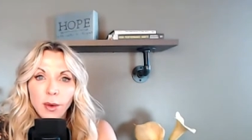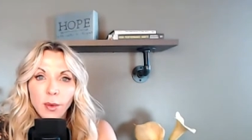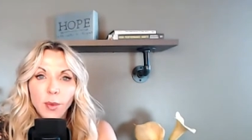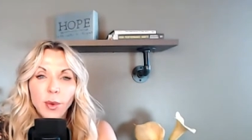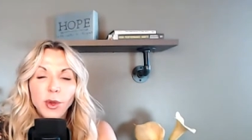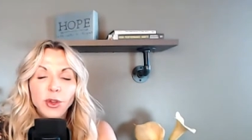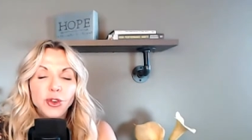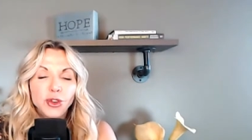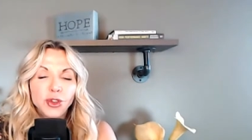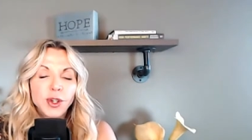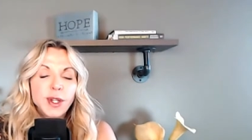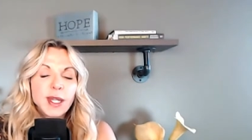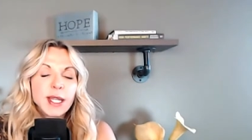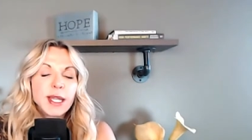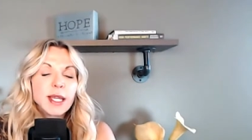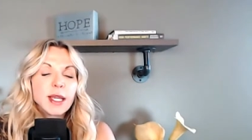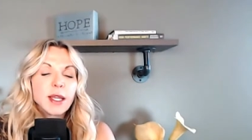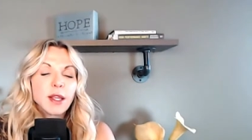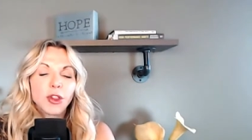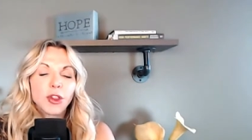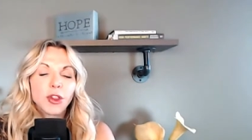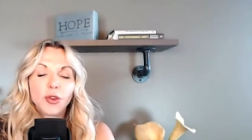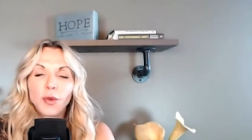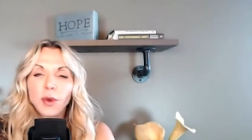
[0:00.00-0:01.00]
When your
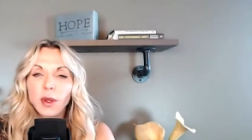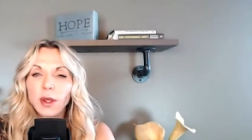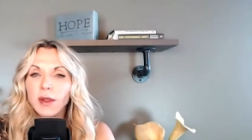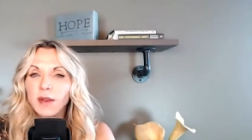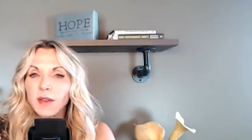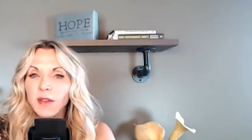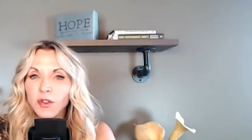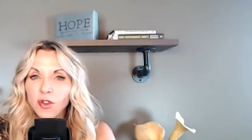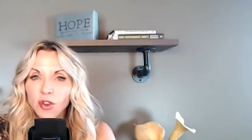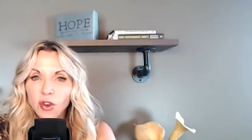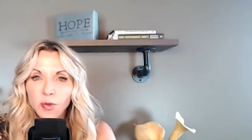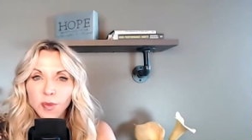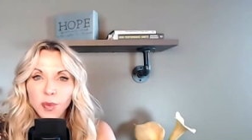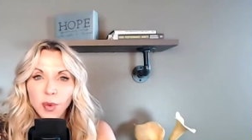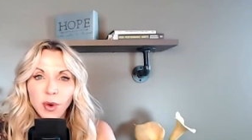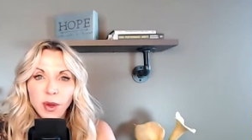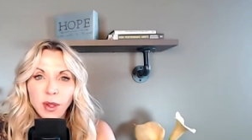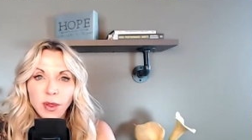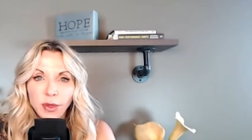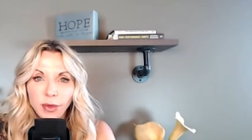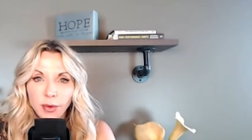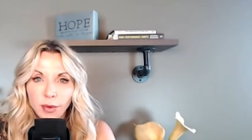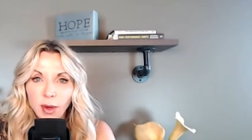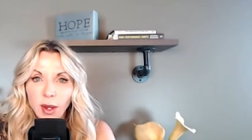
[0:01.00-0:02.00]
T3 is
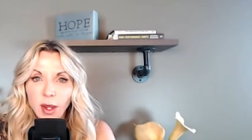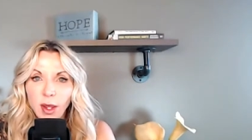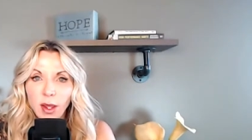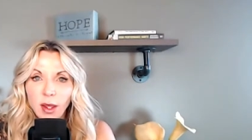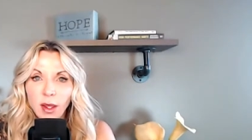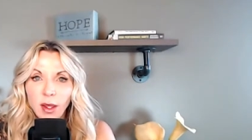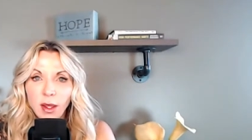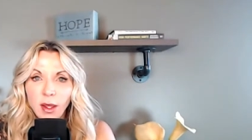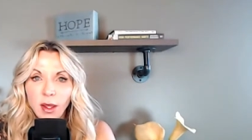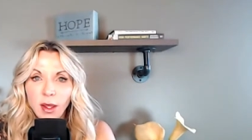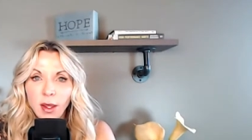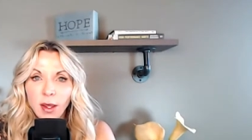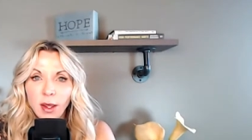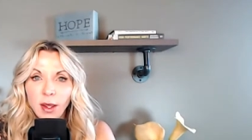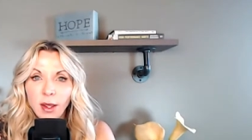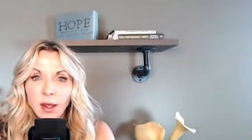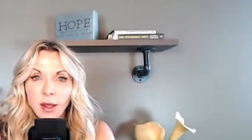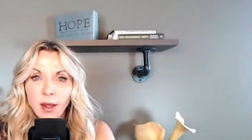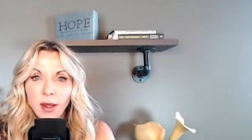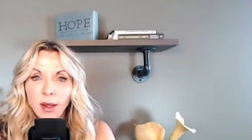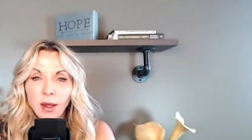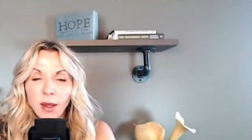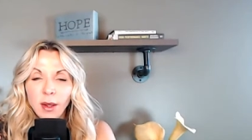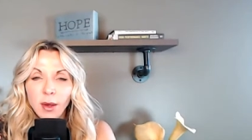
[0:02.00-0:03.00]
2.3,
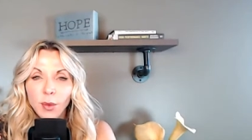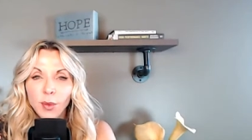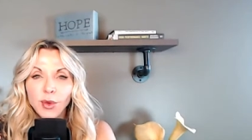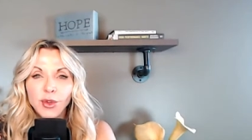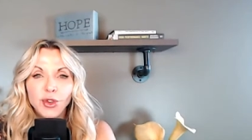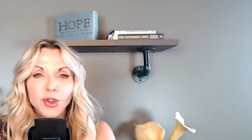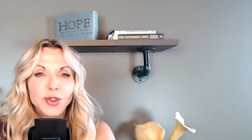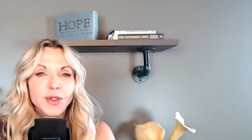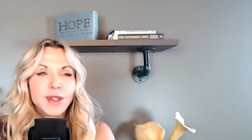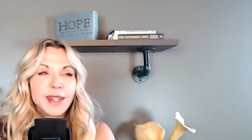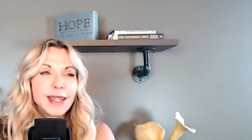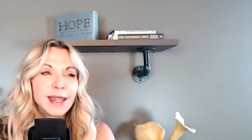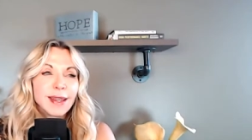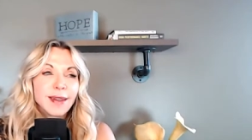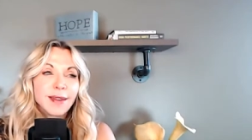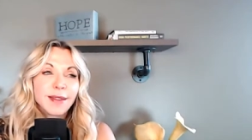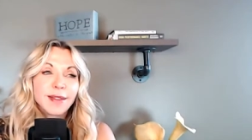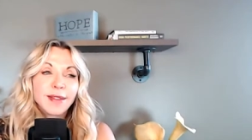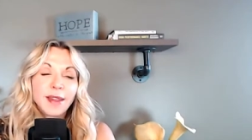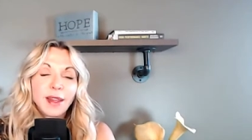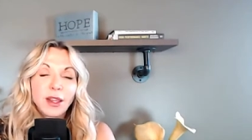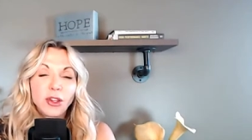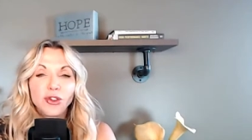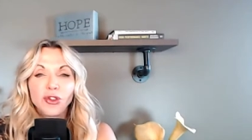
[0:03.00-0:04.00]
when your
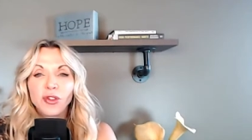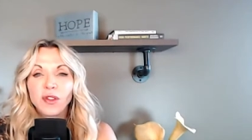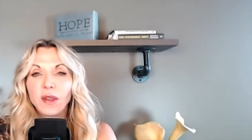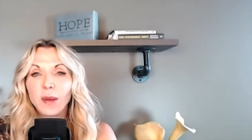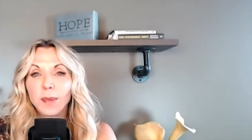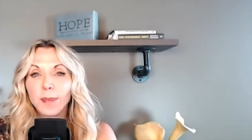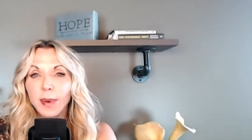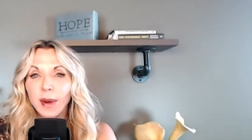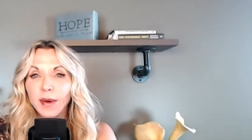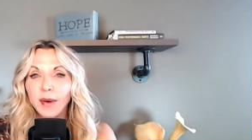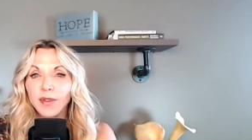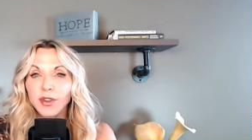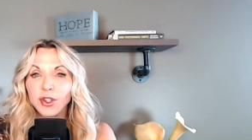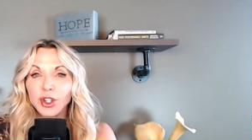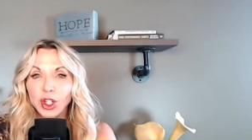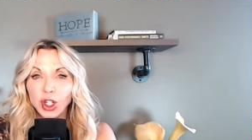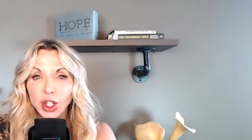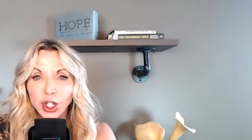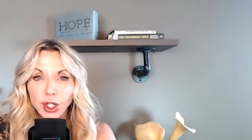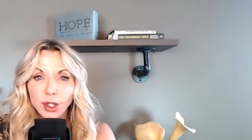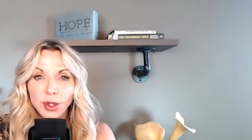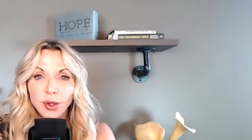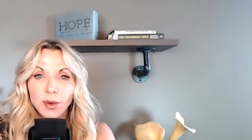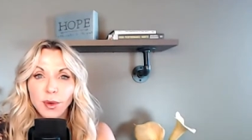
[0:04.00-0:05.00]
TSH is above a
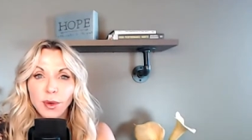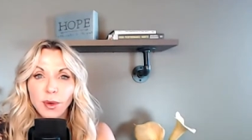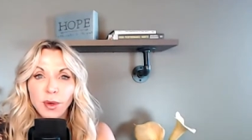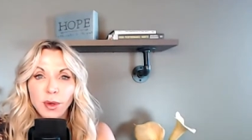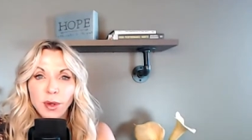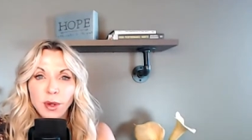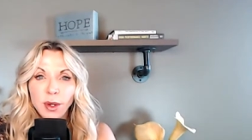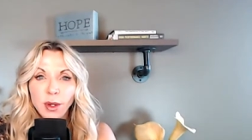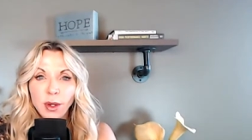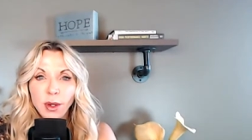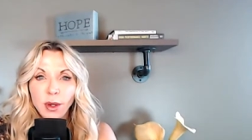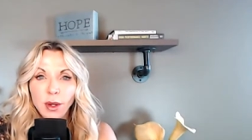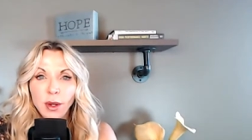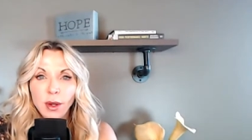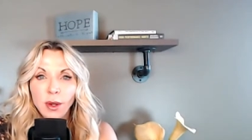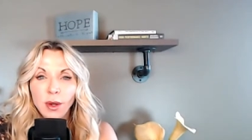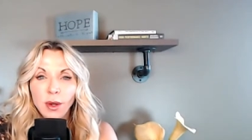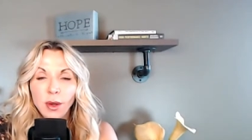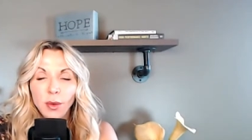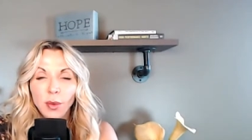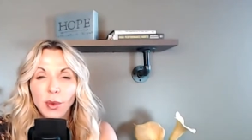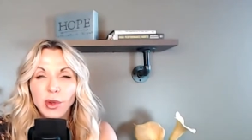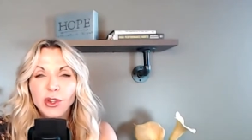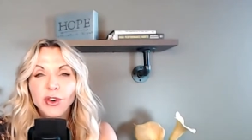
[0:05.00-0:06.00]
two,
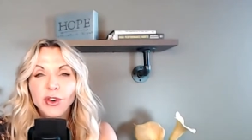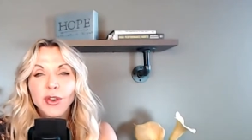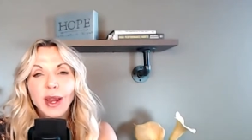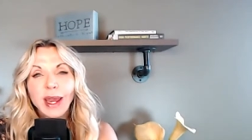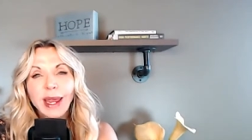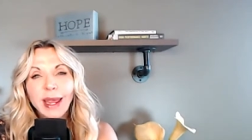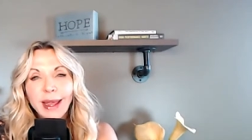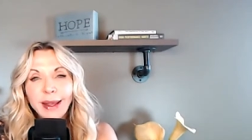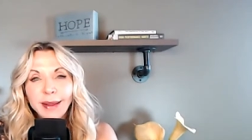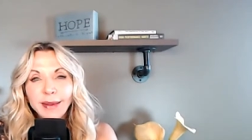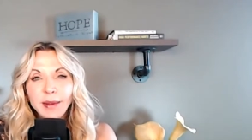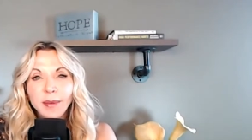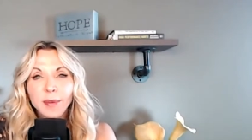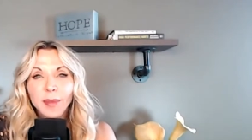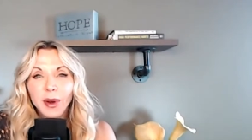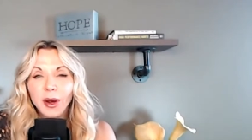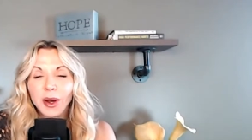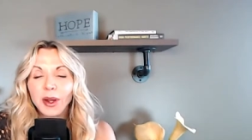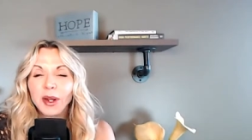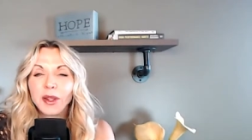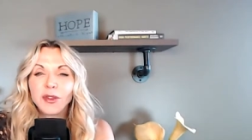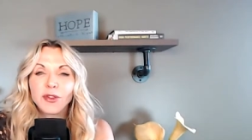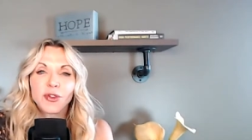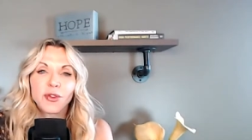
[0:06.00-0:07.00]
when your
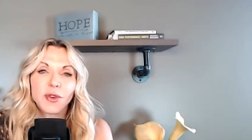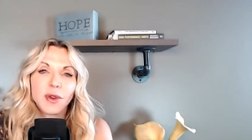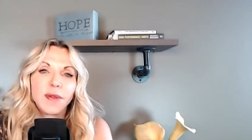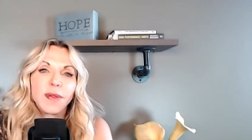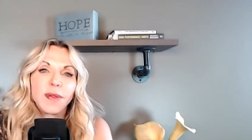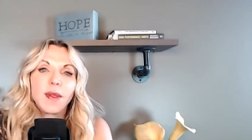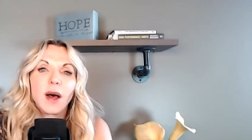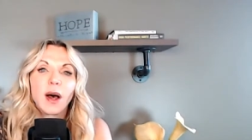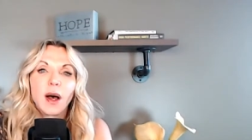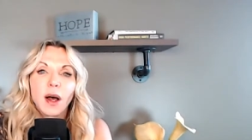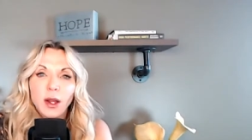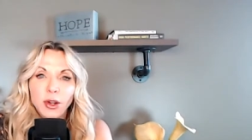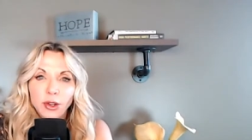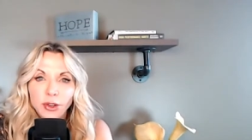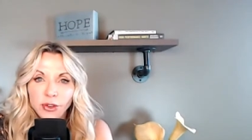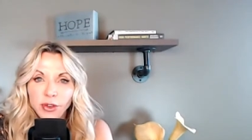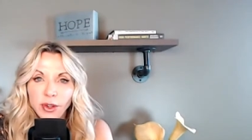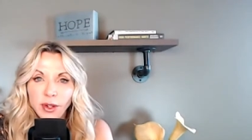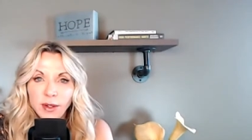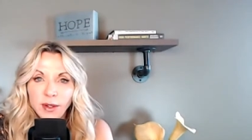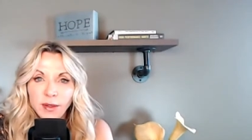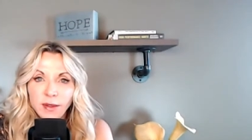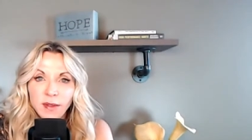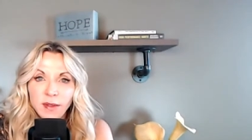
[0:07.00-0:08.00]
antibodies are in the
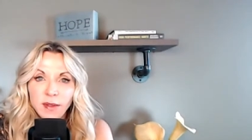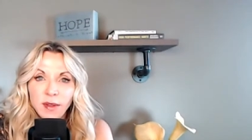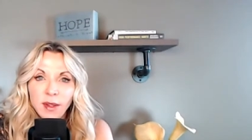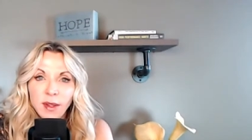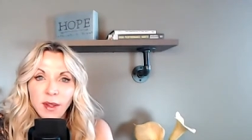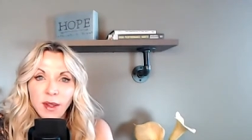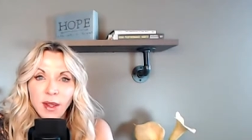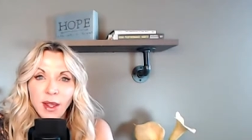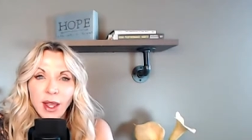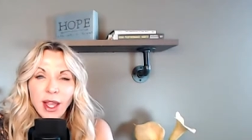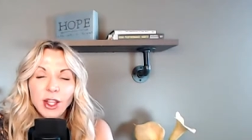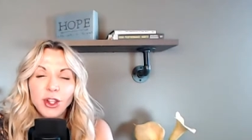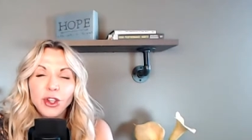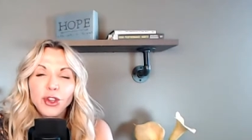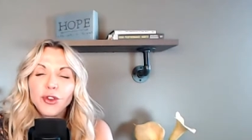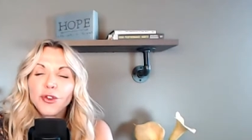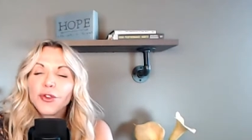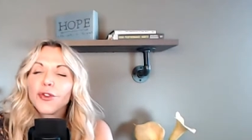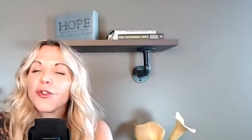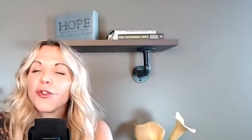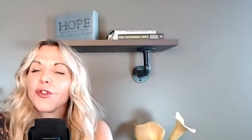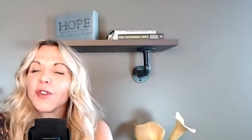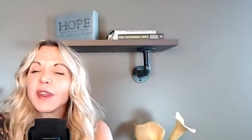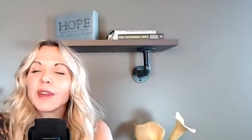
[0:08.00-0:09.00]
hundreds and
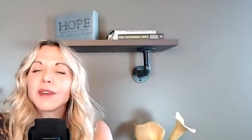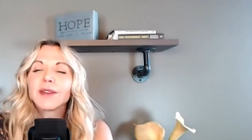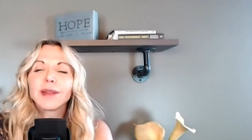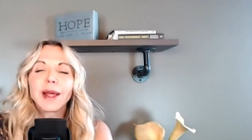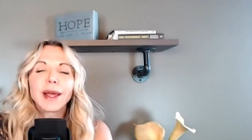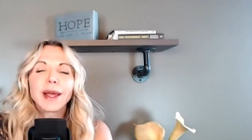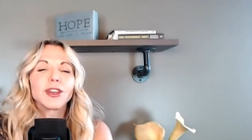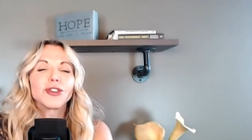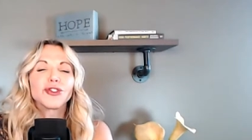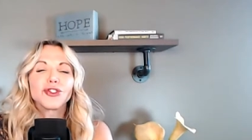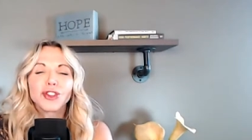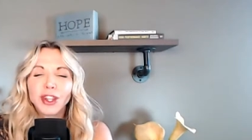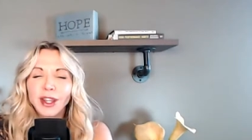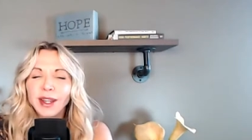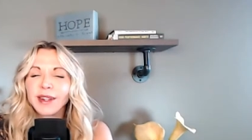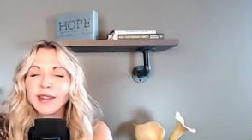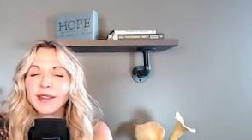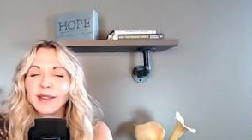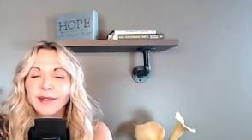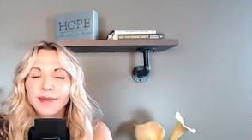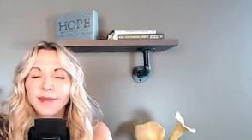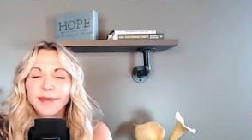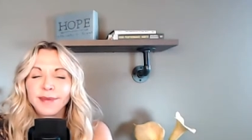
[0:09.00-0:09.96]
you feel like shit,